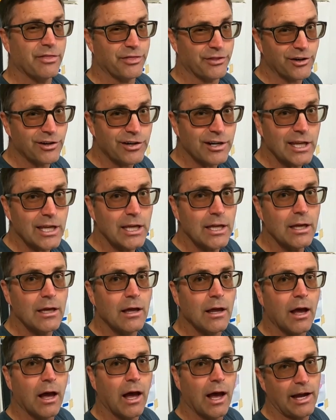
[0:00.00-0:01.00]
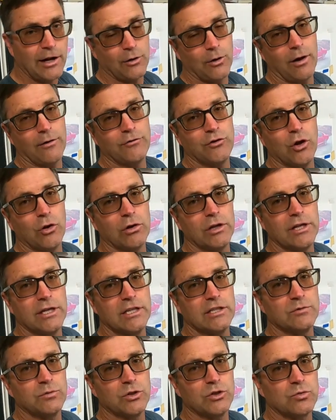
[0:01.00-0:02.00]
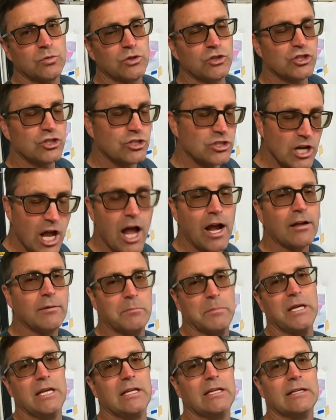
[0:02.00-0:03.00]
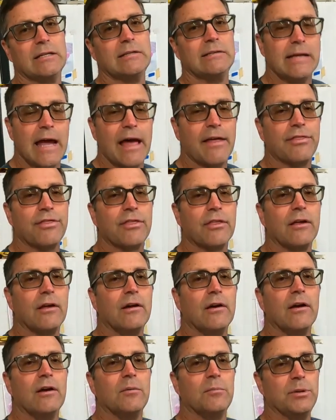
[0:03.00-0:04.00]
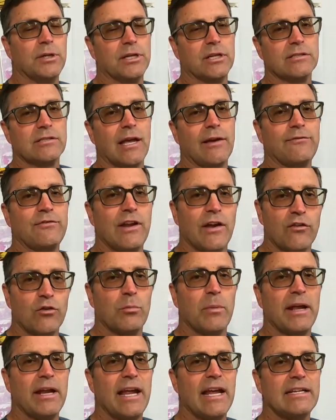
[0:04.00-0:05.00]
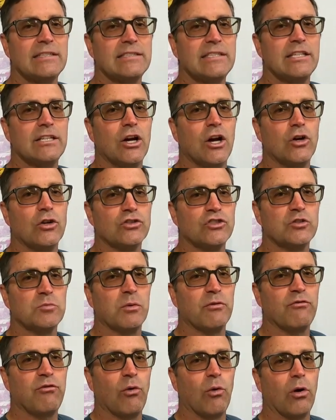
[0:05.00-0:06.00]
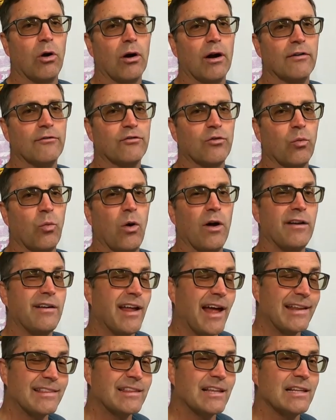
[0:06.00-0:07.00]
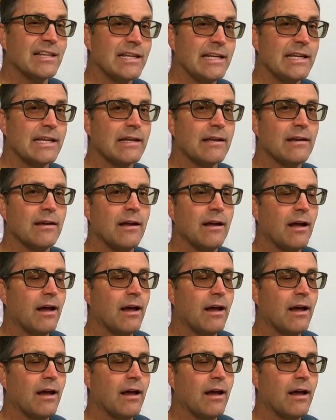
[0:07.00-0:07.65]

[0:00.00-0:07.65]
at 30, I know I have no leaks, which will shock me to death because I've never made AC hoses before, and for one not to leak,